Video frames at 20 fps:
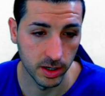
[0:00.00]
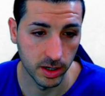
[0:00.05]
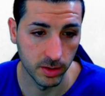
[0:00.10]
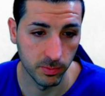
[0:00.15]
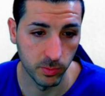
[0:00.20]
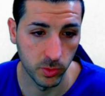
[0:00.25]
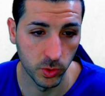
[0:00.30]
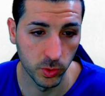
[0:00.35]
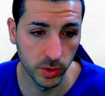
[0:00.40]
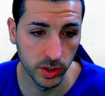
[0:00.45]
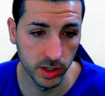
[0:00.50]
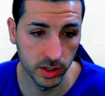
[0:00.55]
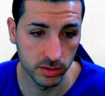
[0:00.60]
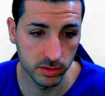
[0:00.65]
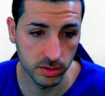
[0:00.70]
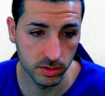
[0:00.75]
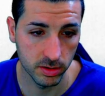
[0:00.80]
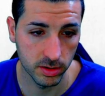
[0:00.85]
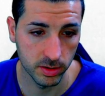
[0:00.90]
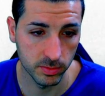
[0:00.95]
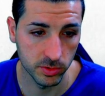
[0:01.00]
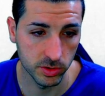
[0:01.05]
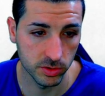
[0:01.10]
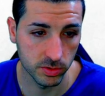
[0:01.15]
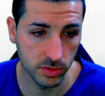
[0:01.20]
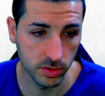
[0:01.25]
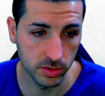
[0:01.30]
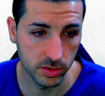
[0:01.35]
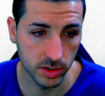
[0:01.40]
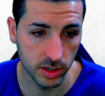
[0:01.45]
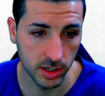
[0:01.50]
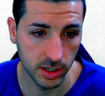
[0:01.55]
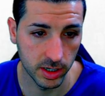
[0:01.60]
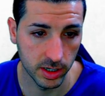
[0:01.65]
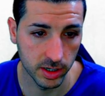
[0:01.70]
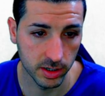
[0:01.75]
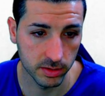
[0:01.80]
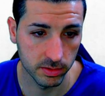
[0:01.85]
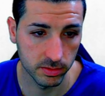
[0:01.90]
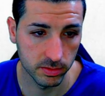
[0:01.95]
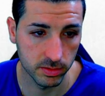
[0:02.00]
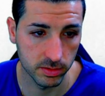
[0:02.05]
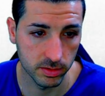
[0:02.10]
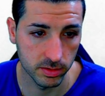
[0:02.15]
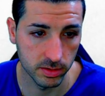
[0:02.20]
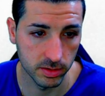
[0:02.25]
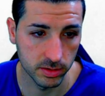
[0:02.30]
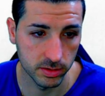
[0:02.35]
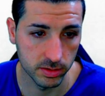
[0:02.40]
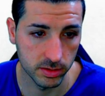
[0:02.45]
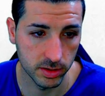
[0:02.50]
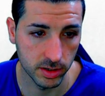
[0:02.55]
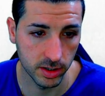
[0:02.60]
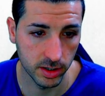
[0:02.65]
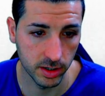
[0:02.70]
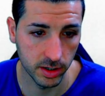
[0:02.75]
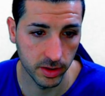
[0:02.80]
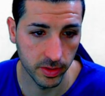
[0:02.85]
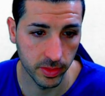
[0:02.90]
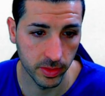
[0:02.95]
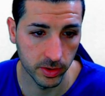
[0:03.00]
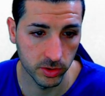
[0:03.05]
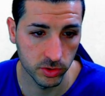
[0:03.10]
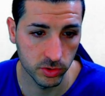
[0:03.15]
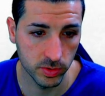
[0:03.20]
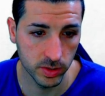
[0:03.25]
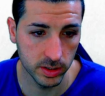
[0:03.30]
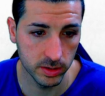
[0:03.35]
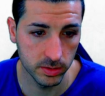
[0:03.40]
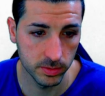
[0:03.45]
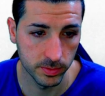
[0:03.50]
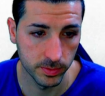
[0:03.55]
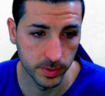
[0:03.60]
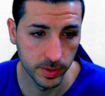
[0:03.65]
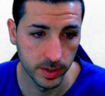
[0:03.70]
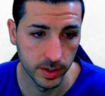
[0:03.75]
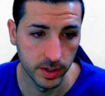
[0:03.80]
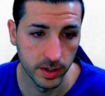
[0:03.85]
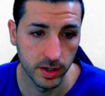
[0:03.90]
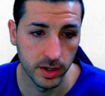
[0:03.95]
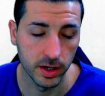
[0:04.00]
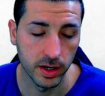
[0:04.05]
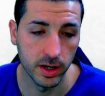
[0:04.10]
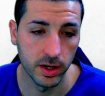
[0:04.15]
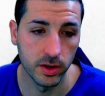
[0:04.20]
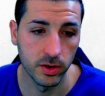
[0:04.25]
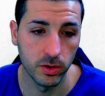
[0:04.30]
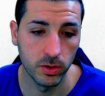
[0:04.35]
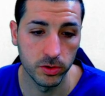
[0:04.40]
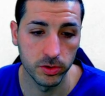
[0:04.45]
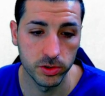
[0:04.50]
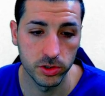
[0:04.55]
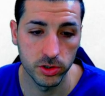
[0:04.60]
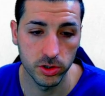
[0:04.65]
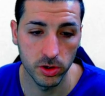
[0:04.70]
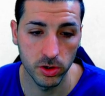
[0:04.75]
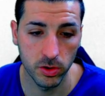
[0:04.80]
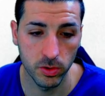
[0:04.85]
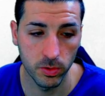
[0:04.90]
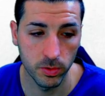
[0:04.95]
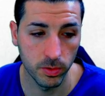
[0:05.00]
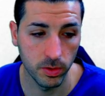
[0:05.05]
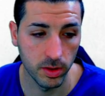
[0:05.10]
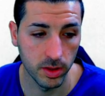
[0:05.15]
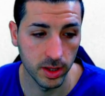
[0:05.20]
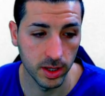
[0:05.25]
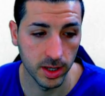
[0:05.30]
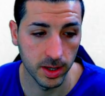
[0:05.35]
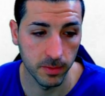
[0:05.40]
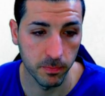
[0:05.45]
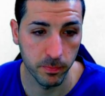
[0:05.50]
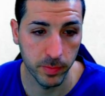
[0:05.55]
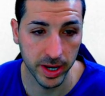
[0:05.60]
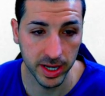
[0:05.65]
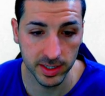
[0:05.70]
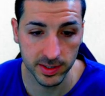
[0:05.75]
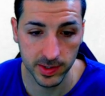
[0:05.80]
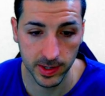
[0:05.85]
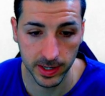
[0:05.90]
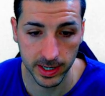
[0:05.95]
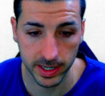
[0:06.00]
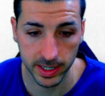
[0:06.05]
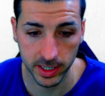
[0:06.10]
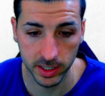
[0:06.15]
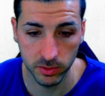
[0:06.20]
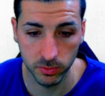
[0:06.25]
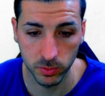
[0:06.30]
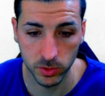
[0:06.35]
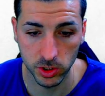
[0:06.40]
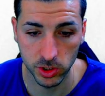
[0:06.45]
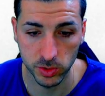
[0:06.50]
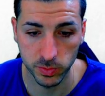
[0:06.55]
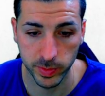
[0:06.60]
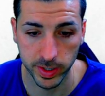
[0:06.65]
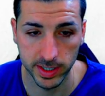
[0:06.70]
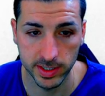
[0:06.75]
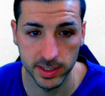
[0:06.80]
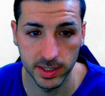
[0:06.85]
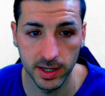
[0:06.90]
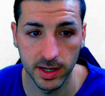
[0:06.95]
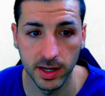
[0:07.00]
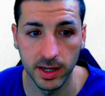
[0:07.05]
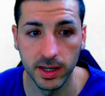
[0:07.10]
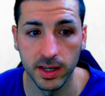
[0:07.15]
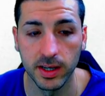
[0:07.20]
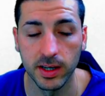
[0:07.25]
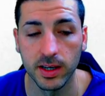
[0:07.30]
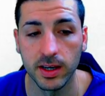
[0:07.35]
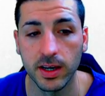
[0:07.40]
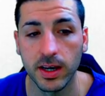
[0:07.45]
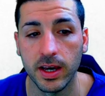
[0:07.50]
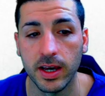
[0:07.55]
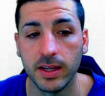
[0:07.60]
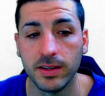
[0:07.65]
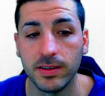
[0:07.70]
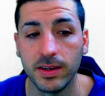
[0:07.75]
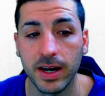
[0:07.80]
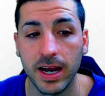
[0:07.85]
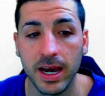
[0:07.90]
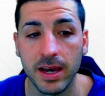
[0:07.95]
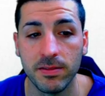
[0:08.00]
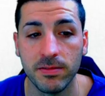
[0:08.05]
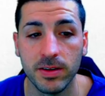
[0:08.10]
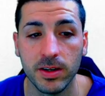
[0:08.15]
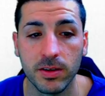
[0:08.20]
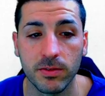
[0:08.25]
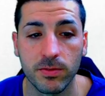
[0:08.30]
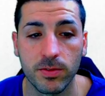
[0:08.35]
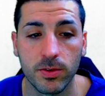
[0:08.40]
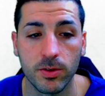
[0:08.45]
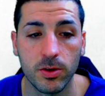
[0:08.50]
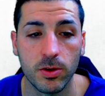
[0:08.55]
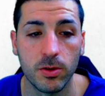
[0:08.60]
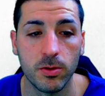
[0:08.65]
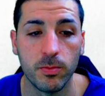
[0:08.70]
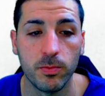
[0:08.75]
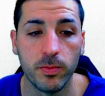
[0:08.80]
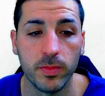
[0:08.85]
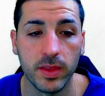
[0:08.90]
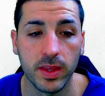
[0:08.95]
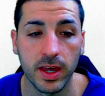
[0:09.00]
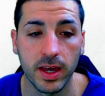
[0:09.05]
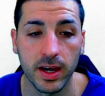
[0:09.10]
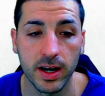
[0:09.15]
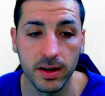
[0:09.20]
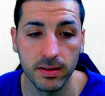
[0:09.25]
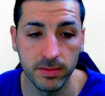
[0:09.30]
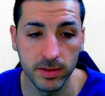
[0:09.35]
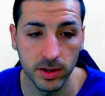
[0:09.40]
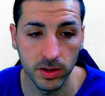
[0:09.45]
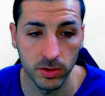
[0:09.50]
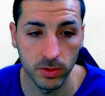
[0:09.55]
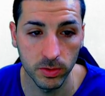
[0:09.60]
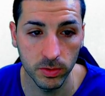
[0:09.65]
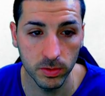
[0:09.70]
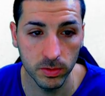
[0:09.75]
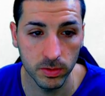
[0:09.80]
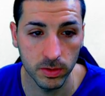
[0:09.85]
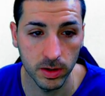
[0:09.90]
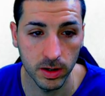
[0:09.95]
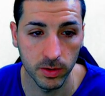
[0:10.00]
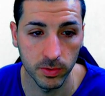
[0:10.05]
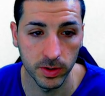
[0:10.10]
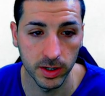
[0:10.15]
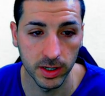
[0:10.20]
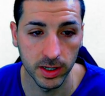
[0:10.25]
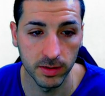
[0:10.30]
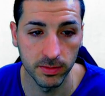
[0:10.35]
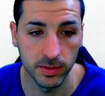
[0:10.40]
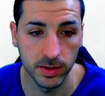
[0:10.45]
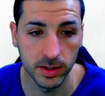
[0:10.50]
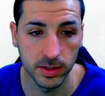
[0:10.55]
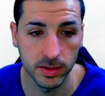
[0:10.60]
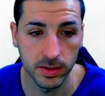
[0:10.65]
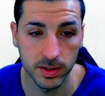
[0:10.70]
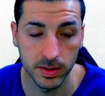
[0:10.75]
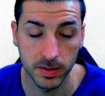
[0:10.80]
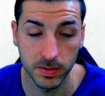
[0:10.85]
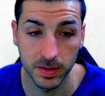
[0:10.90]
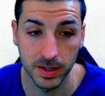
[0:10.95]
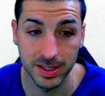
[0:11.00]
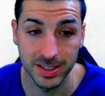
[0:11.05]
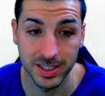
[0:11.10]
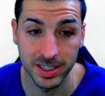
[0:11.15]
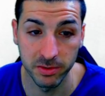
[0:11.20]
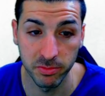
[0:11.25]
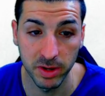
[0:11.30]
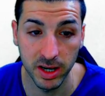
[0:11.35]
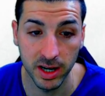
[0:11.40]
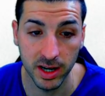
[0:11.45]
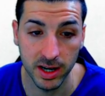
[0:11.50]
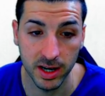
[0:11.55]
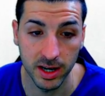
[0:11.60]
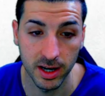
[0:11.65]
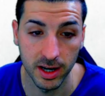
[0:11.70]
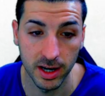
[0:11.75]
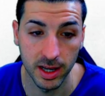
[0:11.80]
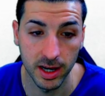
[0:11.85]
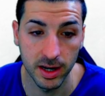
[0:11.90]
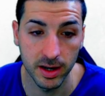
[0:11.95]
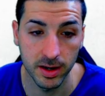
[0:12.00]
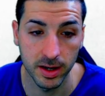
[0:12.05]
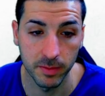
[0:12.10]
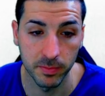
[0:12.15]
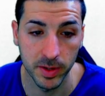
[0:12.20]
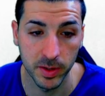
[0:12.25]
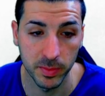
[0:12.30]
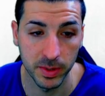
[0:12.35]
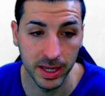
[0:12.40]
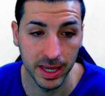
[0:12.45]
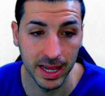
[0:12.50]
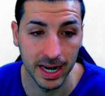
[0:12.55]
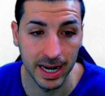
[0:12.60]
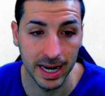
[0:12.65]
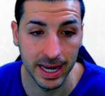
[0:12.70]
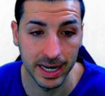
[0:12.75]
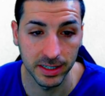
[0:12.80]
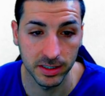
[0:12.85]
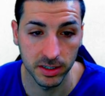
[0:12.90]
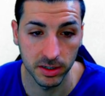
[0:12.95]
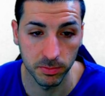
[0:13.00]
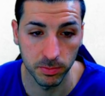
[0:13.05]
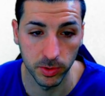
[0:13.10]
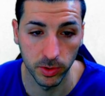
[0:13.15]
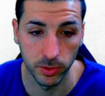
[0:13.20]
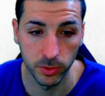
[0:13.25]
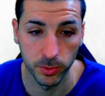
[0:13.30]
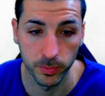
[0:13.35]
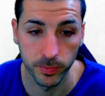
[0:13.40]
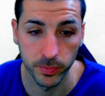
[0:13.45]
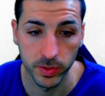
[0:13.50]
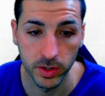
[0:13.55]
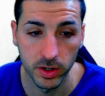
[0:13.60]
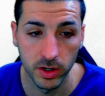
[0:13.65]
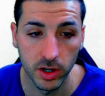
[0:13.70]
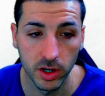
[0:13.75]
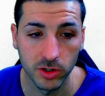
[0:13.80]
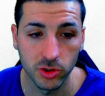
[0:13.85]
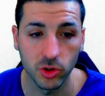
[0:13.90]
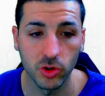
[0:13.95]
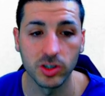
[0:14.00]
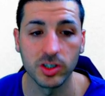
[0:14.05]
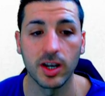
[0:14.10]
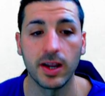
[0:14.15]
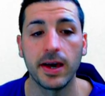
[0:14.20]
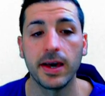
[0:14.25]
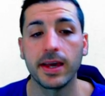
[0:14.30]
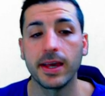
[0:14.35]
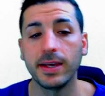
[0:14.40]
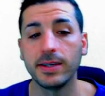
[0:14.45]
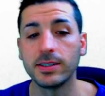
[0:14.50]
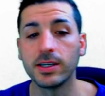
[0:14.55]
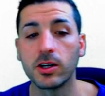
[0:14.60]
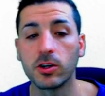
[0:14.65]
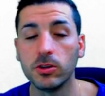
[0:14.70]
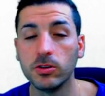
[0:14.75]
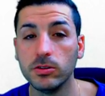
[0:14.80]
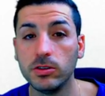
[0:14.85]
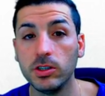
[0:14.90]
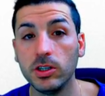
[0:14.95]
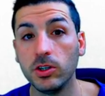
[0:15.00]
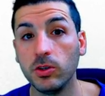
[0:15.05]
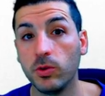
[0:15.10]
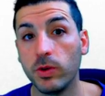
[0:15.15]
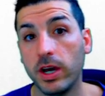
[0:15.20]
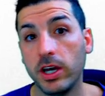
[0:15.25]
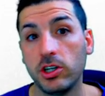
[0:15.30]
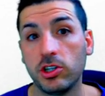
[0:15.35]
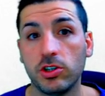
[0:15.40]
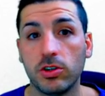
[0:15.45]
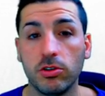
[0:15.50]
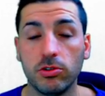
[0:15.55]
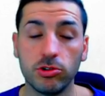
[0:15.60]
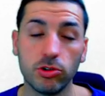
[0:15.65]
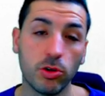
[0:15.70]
bluey, so I'm just going to select, let's say, this one. And also the baseline, which is basically deriving from the revenue, I want to give it a similar color, maybe a lighter blue. So it's like it's a continuation. So